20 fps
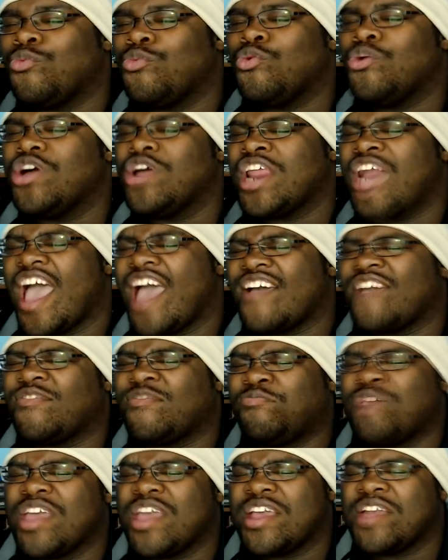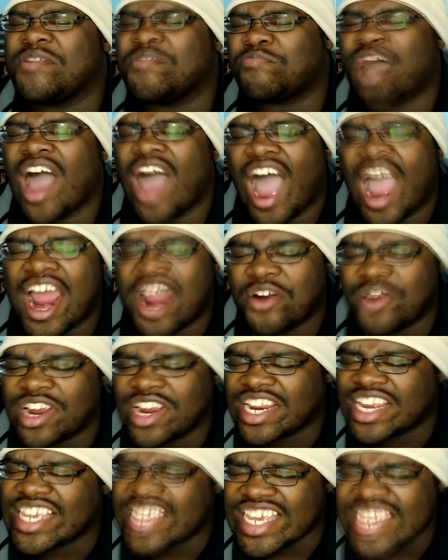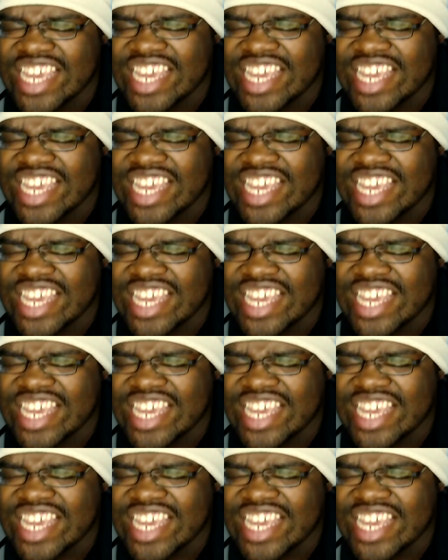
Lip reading: would have been Pirate